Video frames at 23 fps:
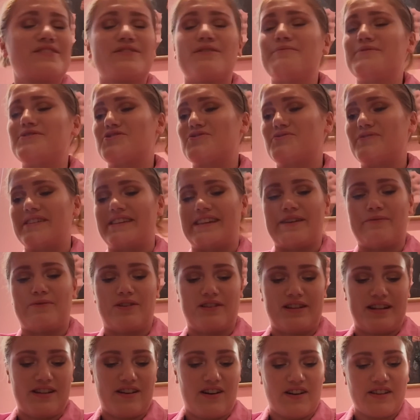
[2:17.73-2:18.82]
I'm enjoying it
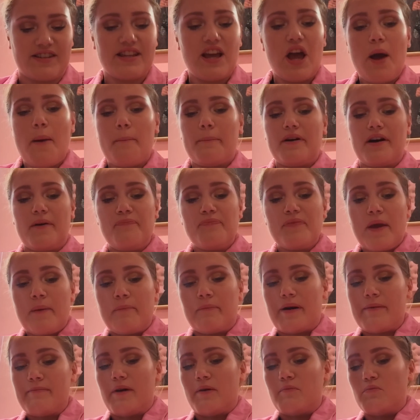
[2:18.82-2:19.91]
while it lasts. But
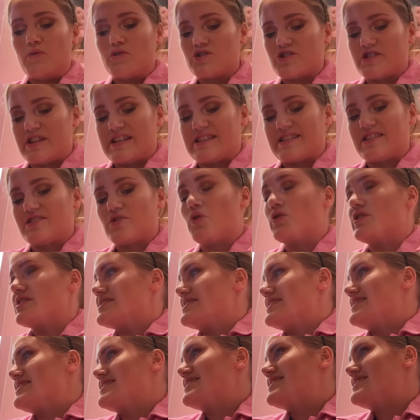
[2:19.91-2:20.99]
my mum washed this because
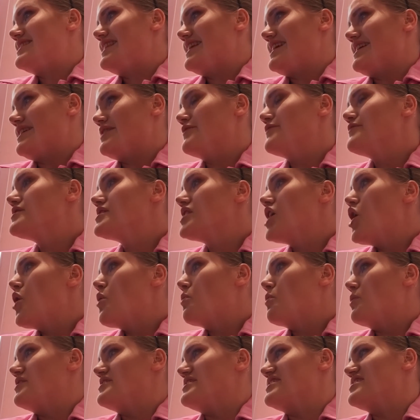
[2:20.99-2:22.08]
honestly the sleeves
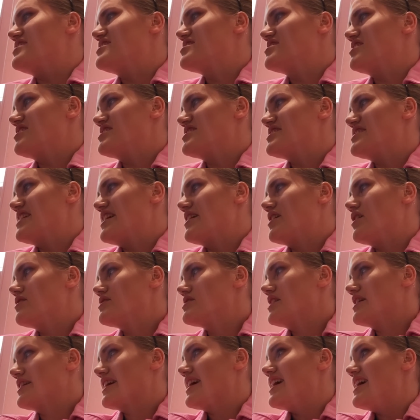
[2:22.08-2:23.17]
were disgusting. I
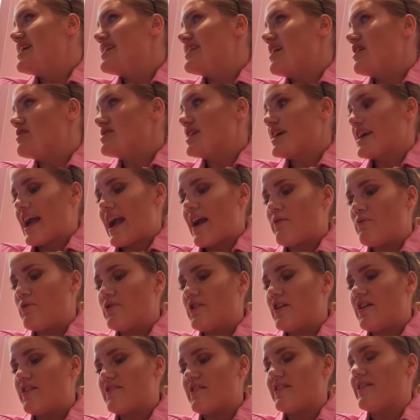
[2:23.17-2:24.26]
was like, yeah, I was like, how
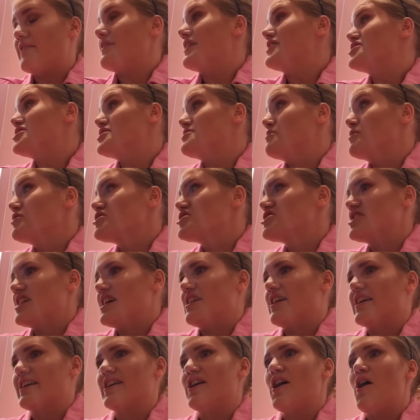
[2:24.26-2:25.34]
on earth? I was like, she washed it.
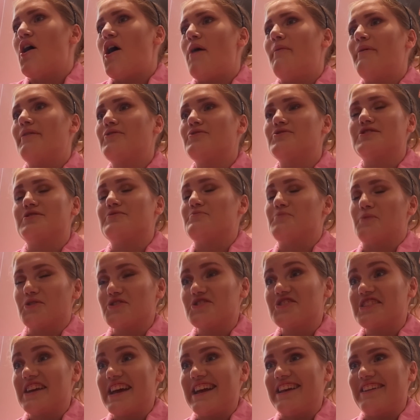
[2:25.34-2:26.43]
Like, oh my god, she
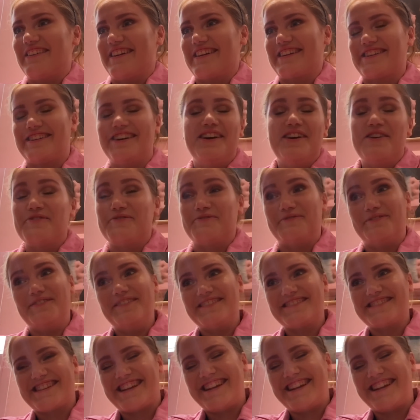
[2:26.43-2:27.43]
washed it. Like, what?